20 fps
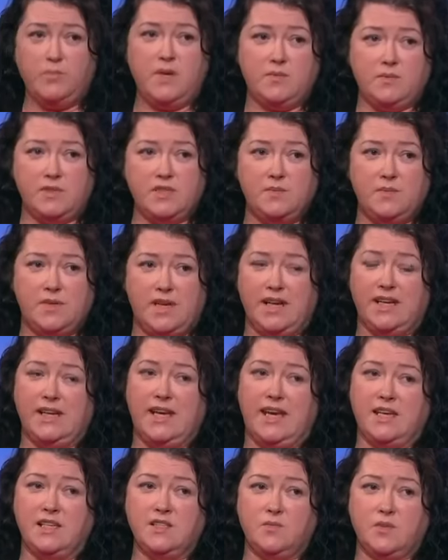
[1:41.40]
people to be
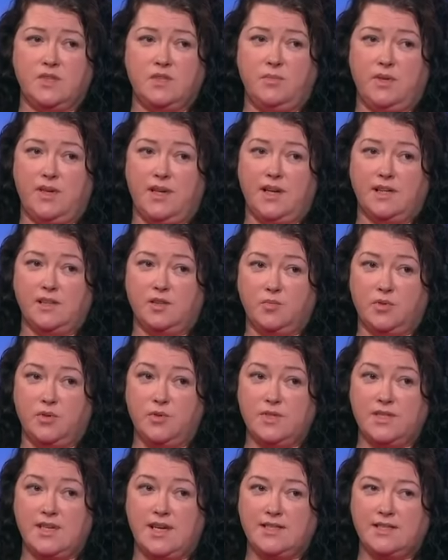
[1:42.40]
engaged with the political
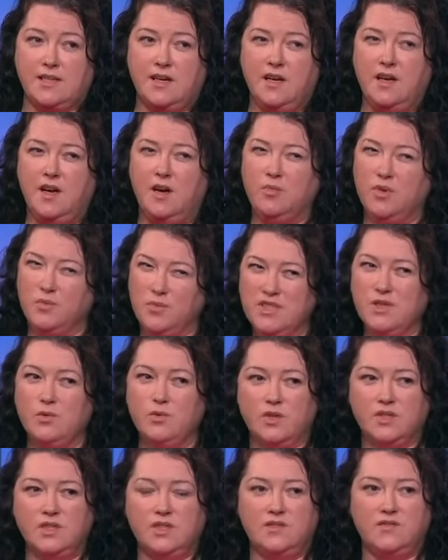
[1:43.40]
process, but we don't
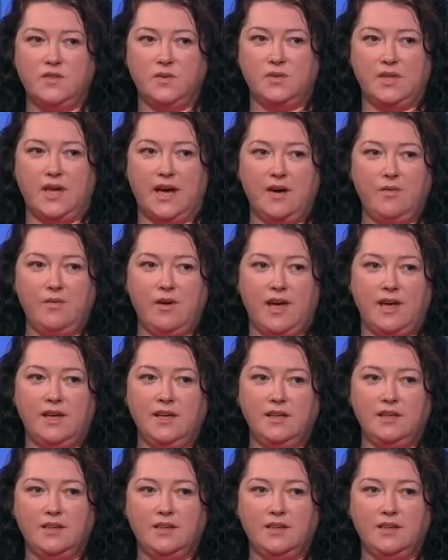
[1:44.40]
want you to vote that way.